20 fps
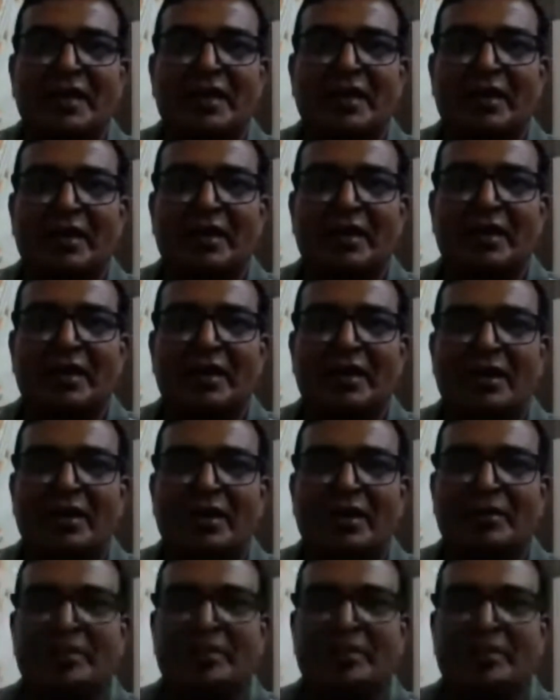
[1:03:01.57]

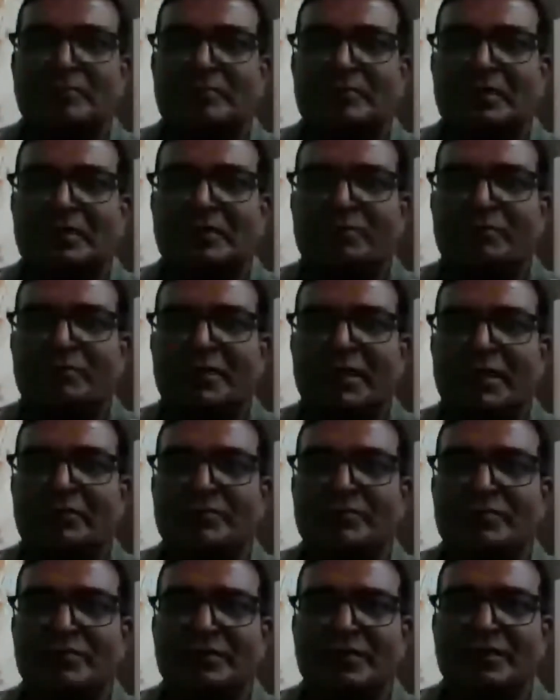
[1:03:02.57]
um, it became
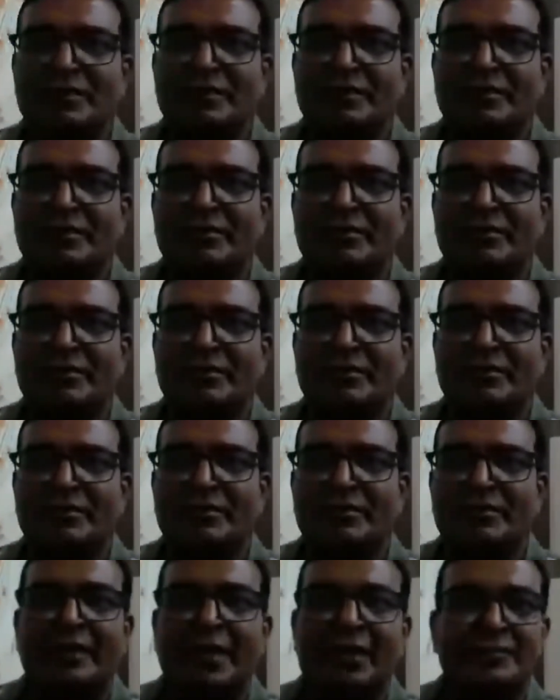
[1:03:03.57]
uh,
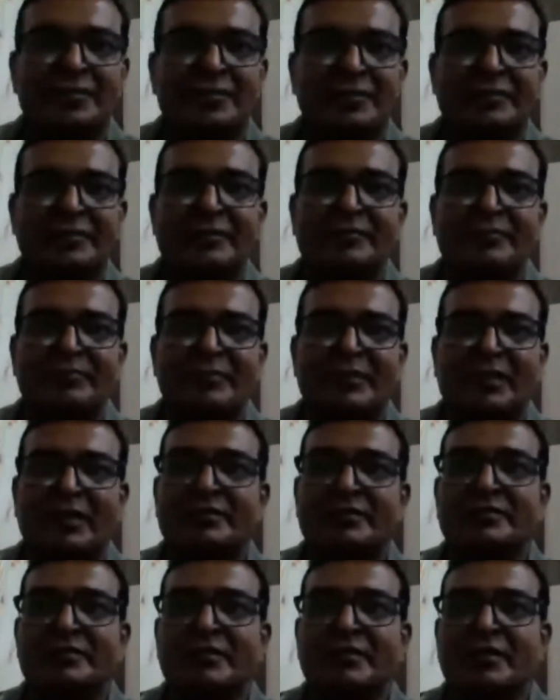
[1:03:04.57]
a grand success
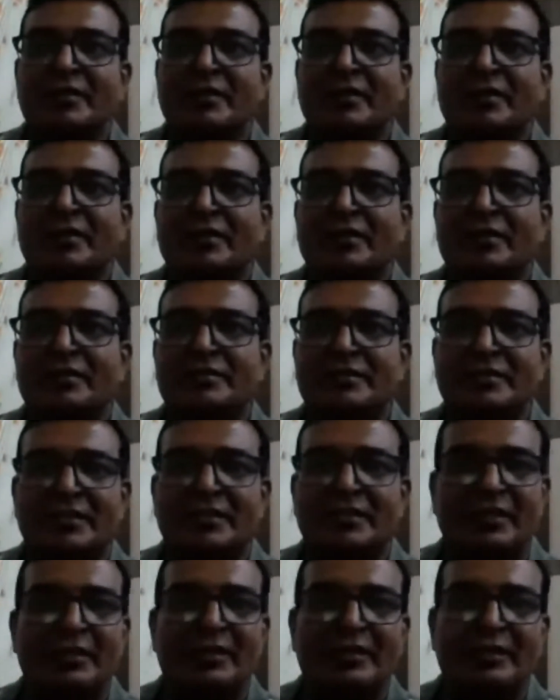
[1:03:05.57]
because
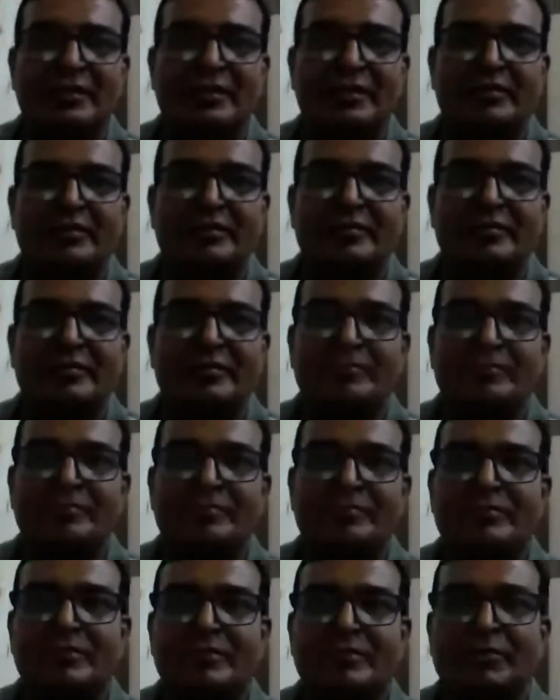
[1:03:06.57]
still uh,
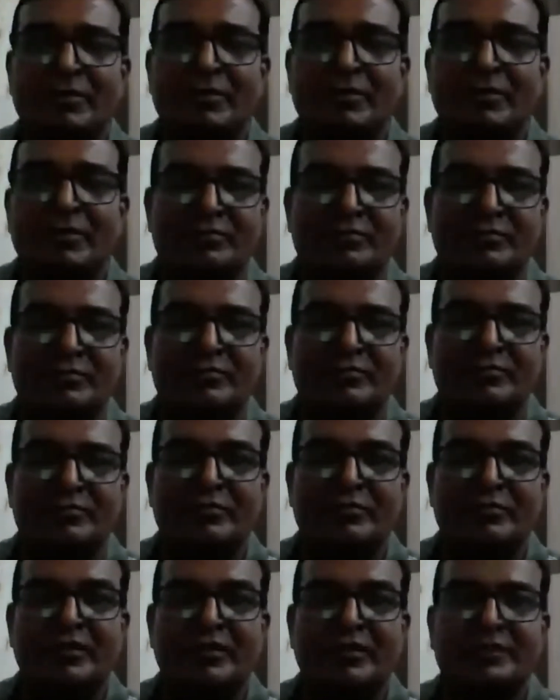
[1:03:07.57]
number of
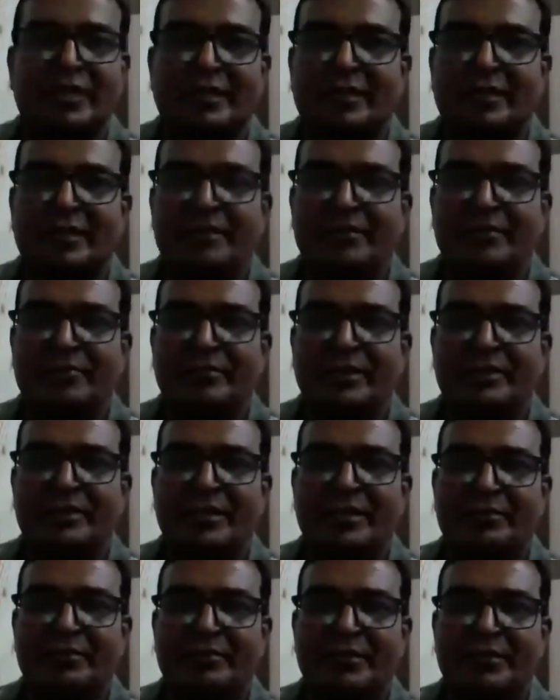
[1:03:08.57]
students are there who
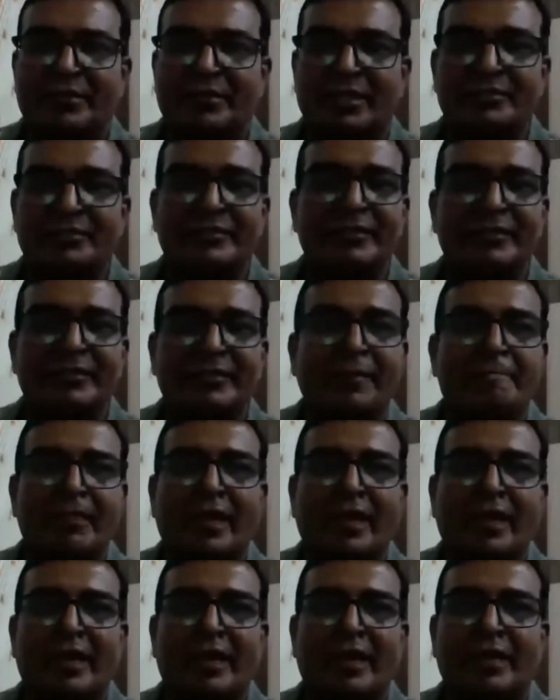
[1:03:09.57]
are there with us
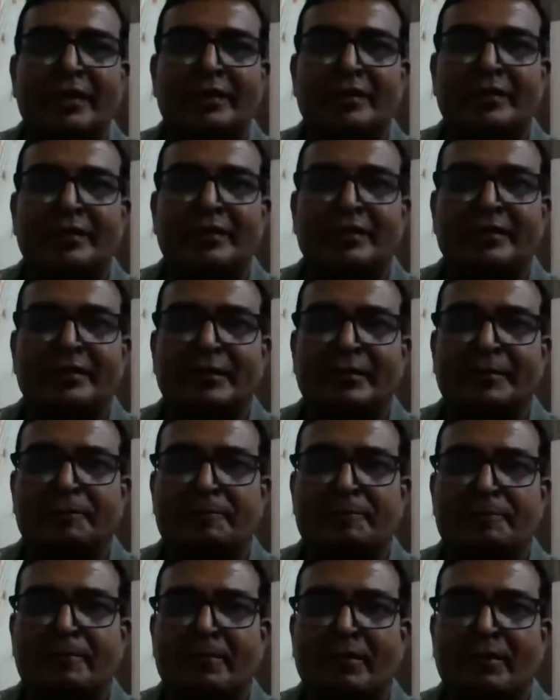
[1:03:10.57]
and
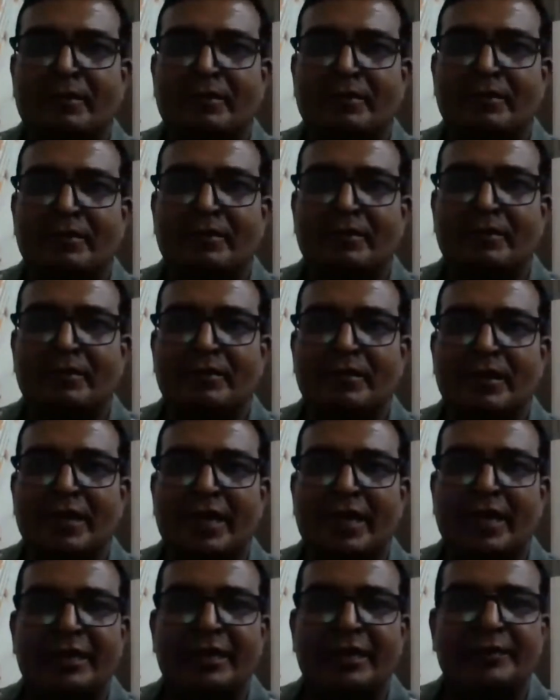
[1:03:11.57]
mm,
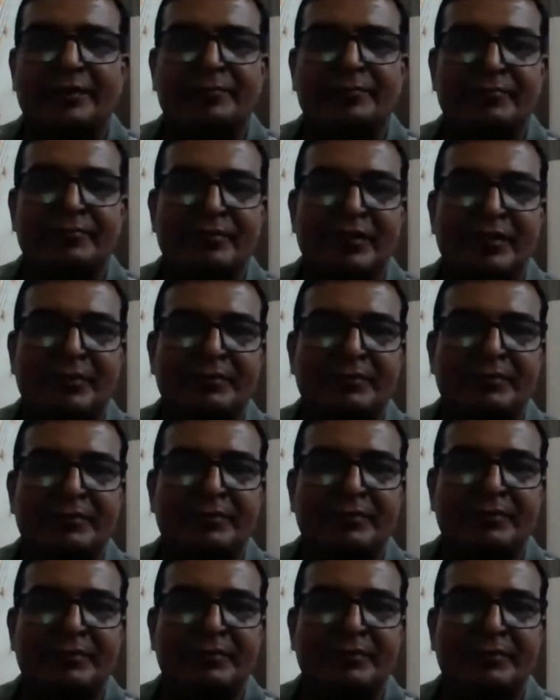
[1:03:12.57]
I'm definitely sure
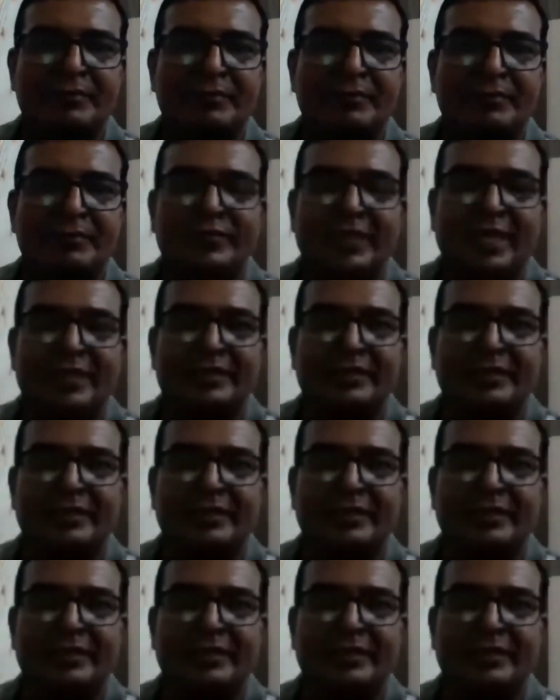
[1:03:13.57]
enough that